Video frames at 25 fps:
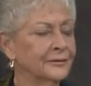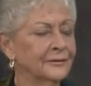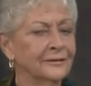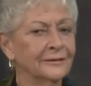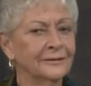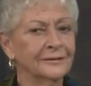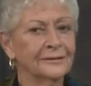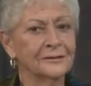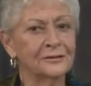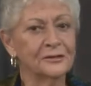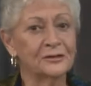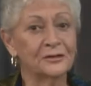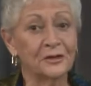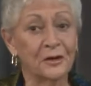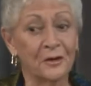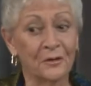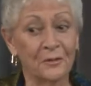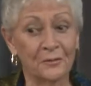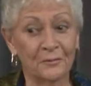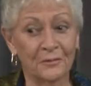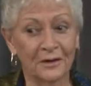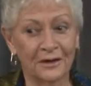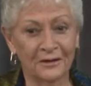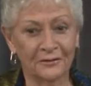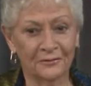so
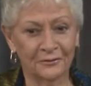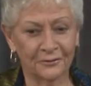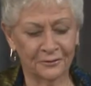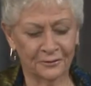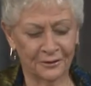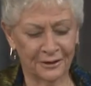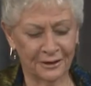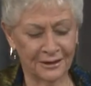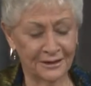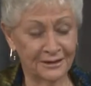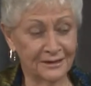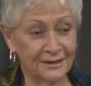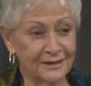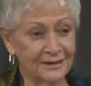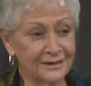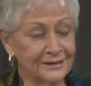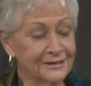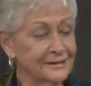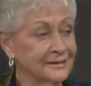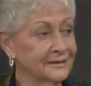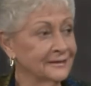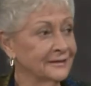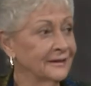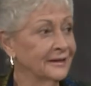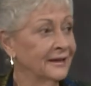many varieties,
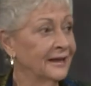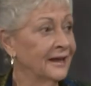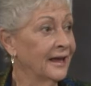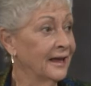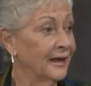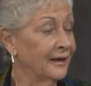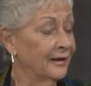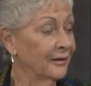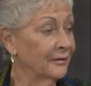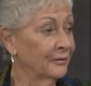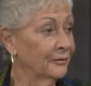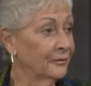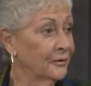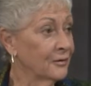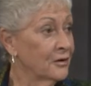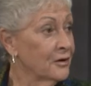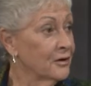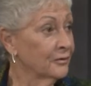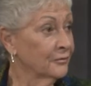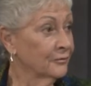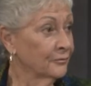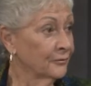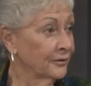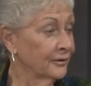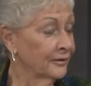
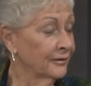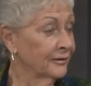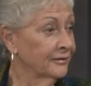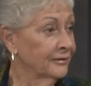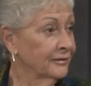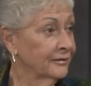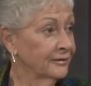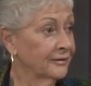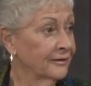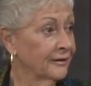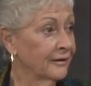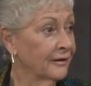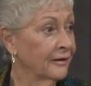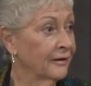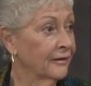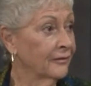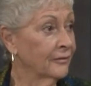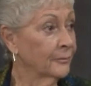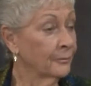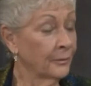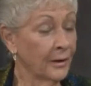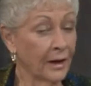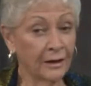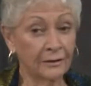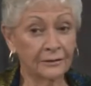along with the
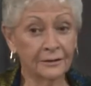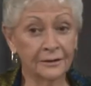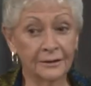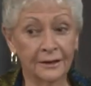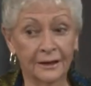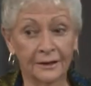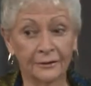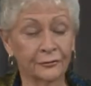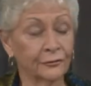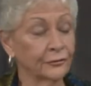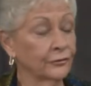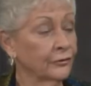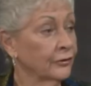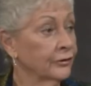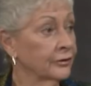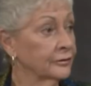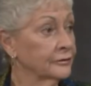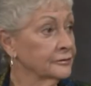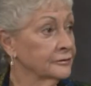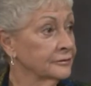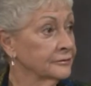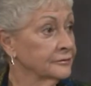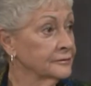pollinator gardens.